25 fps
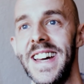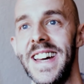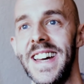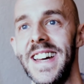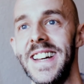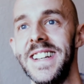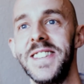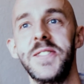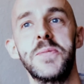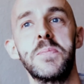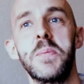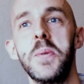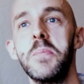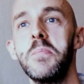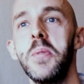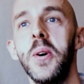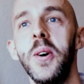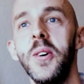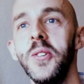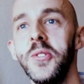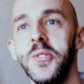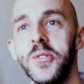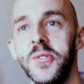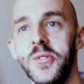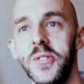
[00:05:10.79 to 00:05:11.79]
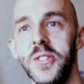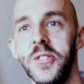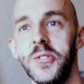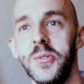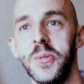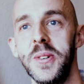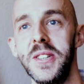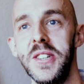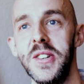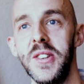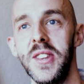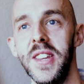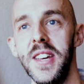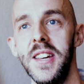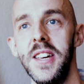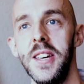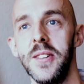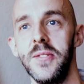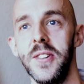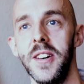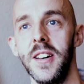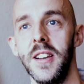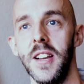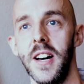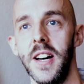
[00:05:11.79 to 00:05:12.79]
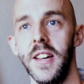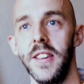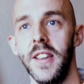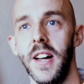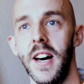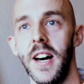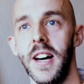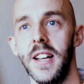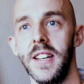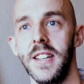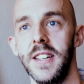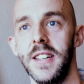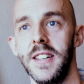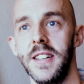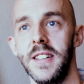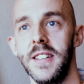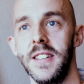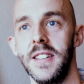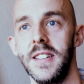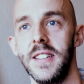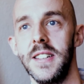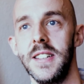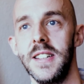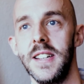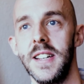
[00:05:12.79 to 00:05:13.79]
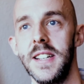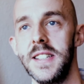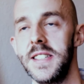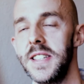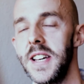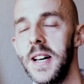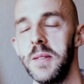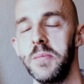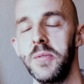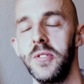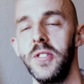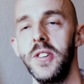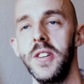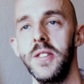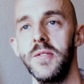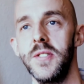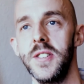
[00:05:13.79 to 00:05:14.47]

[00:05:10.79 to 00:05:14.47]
It's preposterous when you think of it like that. It's absolutely